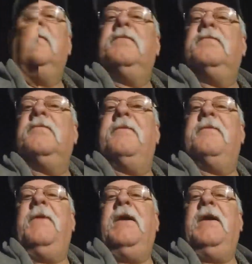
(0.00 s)
Ray the
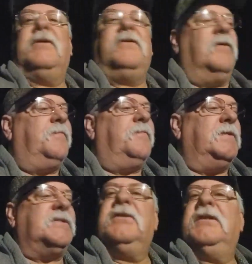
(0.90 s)
Fam, I don't know if he's
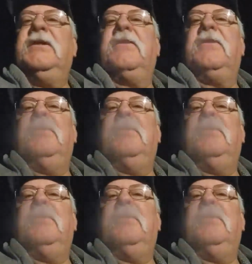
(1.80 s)
still in here